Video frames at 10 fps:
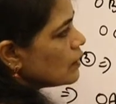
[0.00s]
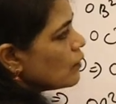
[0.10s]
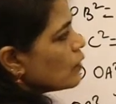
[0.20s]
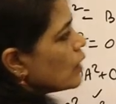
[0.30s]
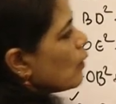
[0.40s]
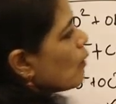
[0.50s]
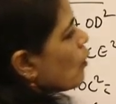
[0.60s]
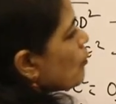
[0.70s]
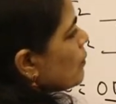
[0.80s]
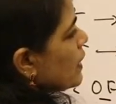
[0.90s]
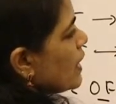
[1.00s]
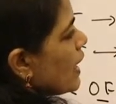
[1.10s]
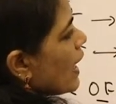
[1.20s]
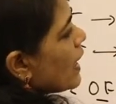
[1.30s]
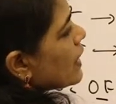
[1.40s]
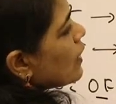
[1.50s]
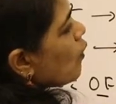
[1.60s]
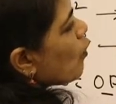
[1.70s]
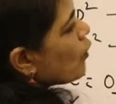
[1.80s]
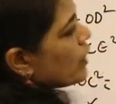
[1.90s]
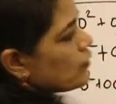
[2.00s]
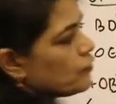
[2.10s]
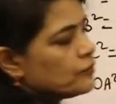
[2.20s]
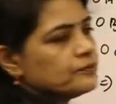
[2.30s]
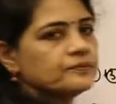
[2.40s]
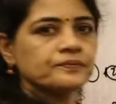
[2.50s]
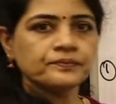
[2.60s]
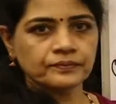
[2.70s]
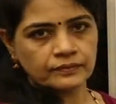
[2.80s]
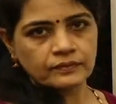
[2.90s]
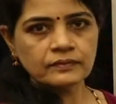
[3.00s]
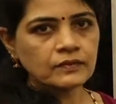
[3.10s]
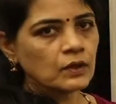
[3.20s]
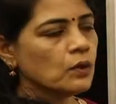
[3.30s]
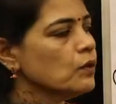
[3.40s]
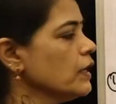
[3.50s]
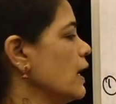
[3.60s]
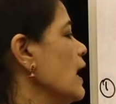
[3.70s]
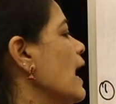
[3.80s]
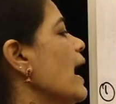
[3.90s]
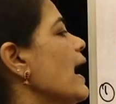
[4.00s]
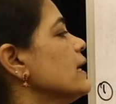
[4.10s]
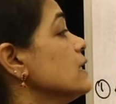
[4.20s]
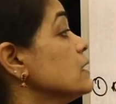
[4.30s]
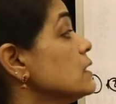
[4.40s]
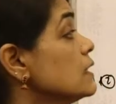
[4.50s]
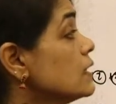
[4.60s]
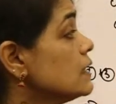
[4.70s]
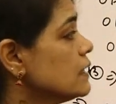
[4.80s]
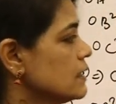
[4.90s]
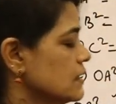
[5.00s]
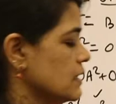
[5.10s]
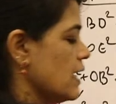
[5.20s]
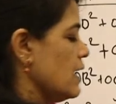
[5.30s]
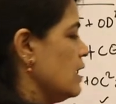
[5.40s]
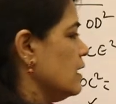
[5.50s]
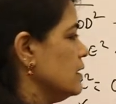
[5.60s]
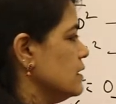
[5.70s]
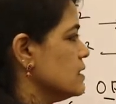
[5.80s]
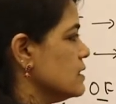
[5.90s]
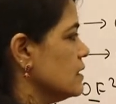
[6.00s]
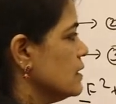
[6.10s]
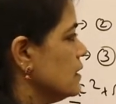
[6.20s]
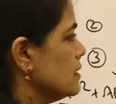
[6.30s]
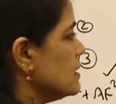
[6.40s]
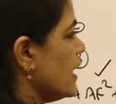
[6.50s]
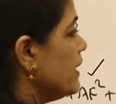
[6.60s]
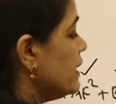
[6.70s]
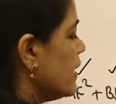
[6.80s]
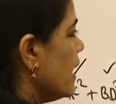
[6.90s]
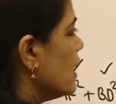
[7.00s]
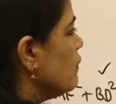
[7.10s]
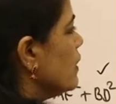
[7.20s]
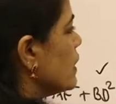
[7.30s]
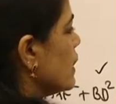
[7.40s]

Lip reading: Okay, OB and OF. Okay, and the third triangle, this red triangle we are